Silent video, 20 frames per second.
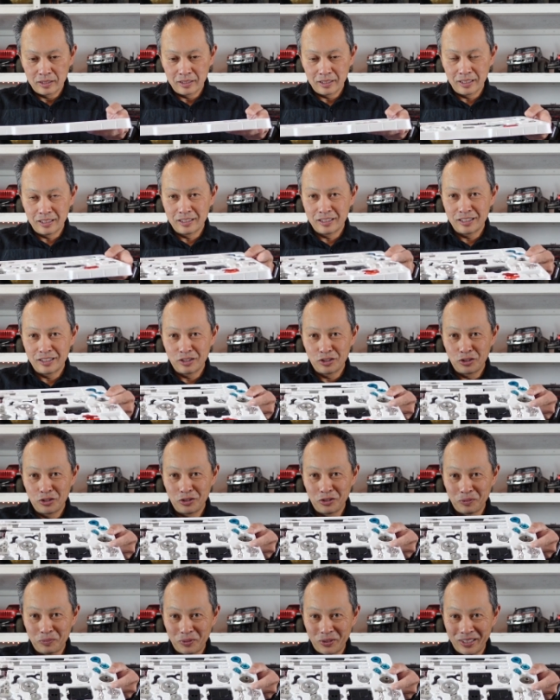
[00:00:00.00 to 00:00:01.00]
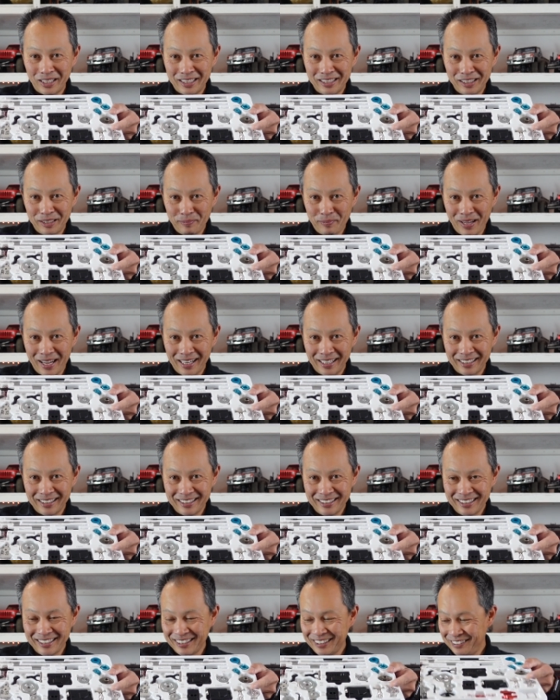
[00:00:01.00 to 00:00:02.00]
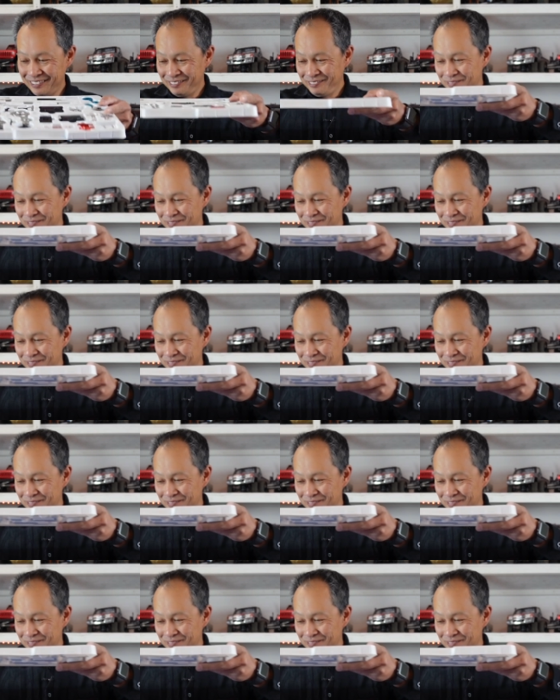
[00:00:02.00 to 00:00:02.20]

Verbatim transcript: It's super nicely packaged.